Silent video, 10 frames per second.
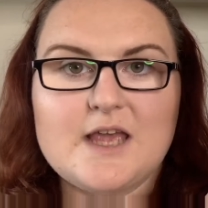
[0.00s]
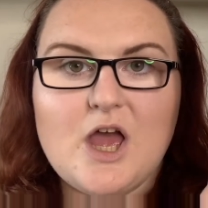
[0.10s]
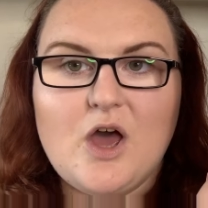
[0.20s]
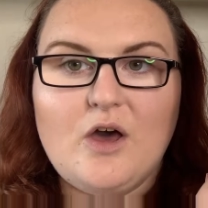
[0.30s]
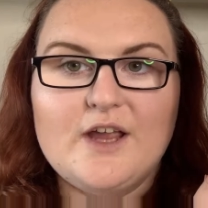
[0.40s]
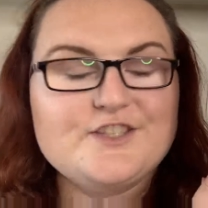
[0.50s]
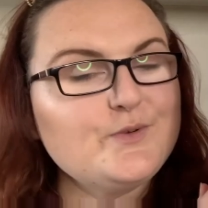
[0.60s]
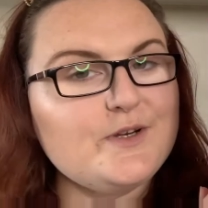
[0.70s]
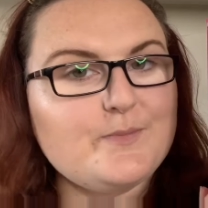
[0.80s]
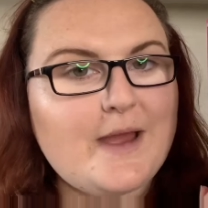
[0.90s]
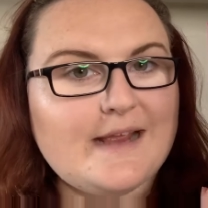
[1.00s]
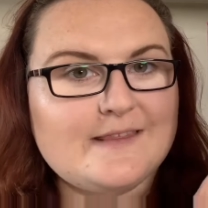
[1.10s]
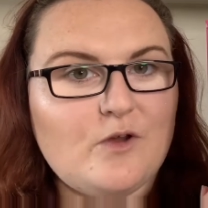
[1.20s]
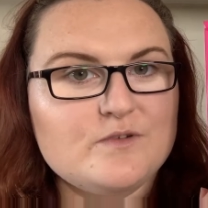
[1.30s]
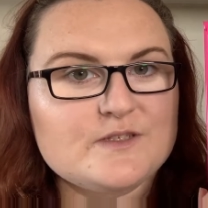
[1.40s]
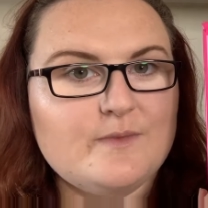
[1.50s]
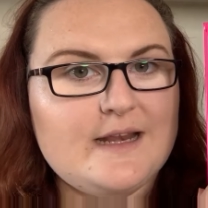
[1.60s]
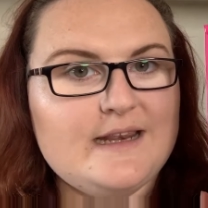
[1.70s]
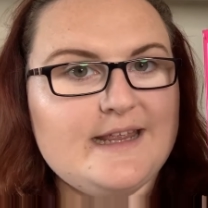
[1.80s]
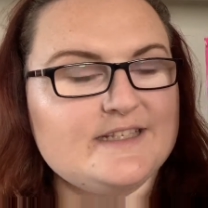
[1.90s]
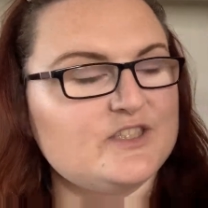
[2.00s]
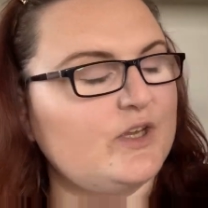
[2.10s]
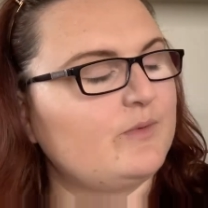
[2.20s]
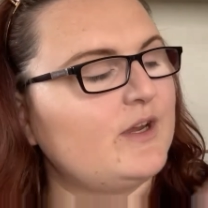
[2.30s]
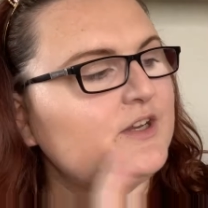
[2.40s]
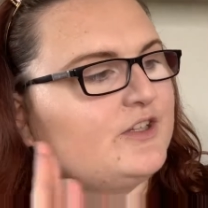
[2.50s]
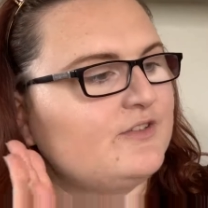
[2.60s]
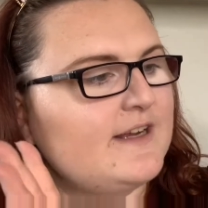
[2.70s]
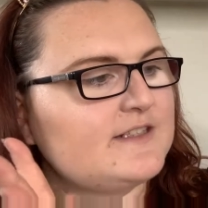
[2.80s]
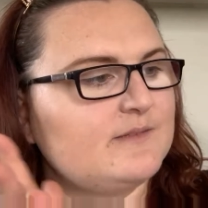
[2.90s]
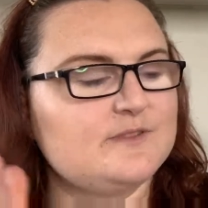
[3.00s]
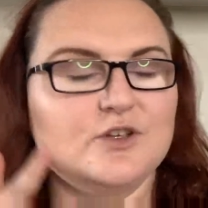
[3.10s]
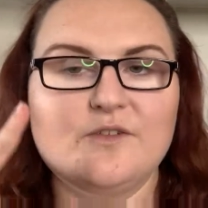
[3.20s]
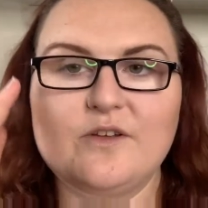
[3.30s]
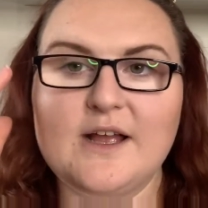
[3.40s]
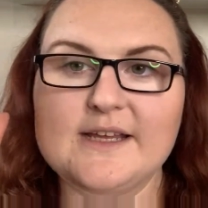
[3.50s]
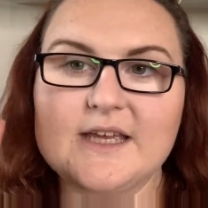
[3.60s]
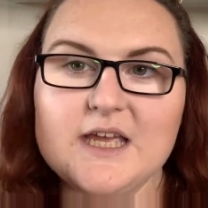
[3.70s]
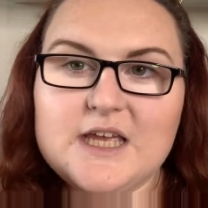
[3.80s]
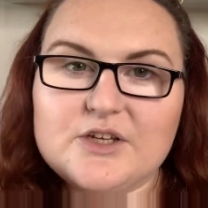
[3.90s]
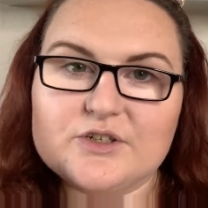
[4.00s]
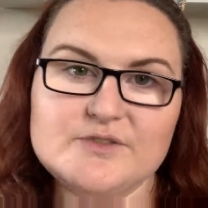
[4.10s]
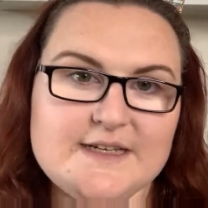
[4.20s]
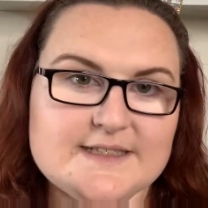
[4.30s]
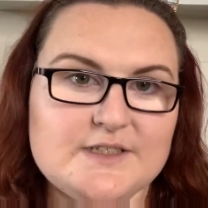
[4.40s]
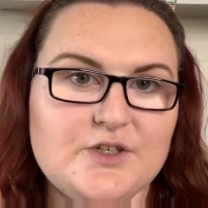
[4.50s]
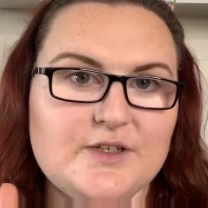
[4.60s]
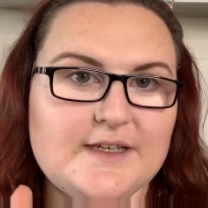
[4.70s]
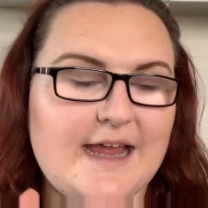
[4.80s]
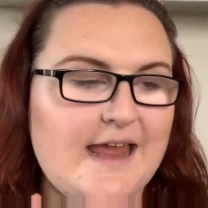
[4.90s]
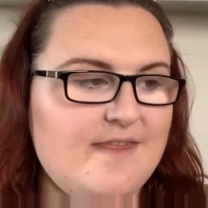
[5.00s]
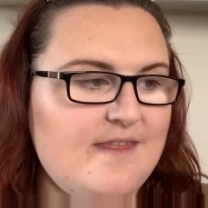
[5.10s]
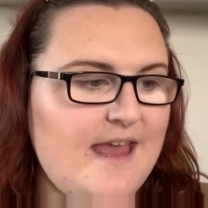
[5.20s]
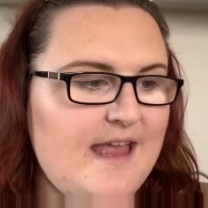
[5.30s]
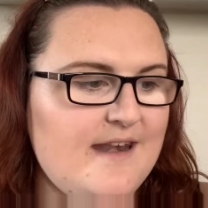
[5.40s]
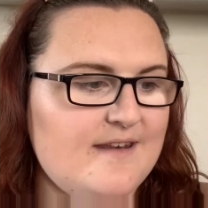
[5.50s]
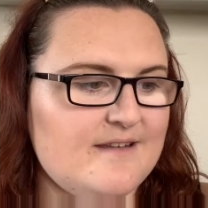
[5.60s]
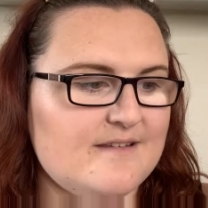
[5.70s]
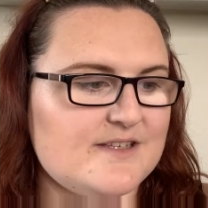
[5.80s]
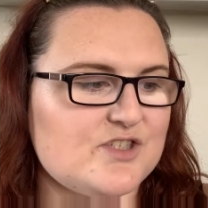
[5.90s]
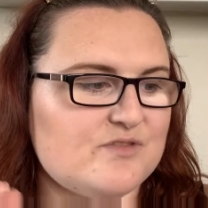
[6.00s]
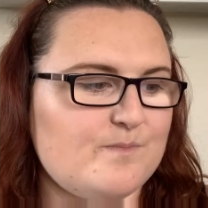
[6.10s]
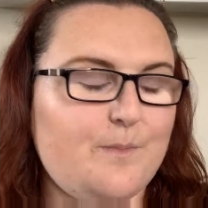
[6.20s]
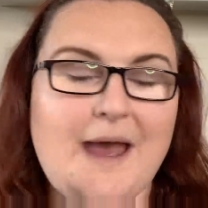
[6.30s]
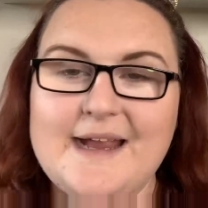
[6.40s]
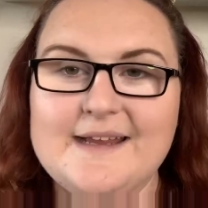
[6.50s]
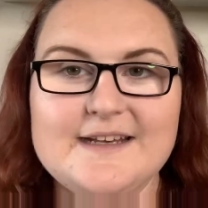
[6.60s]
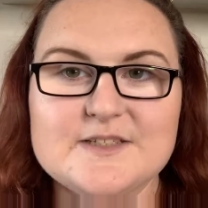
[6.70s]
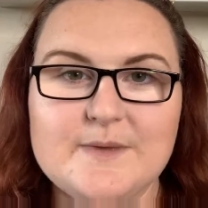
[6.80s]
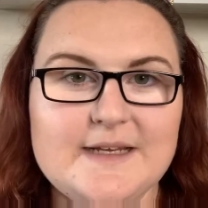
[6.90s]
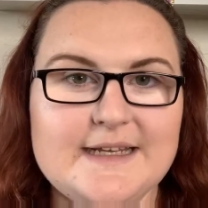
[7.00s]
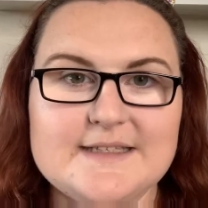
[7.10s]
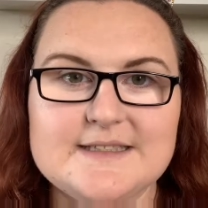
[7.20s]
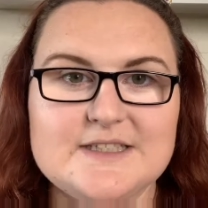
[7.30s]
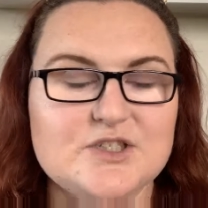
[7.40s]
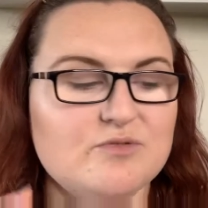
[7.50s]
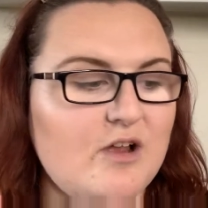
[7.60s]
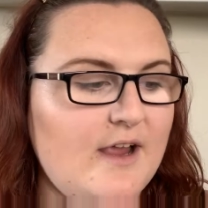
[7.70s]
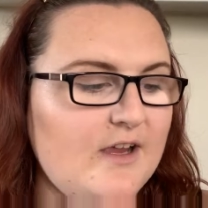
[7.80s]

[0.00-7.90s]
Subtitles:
I do want to pack that onto my lid, so I'm going to create some sort of like crease look and then pack it into my lids and try.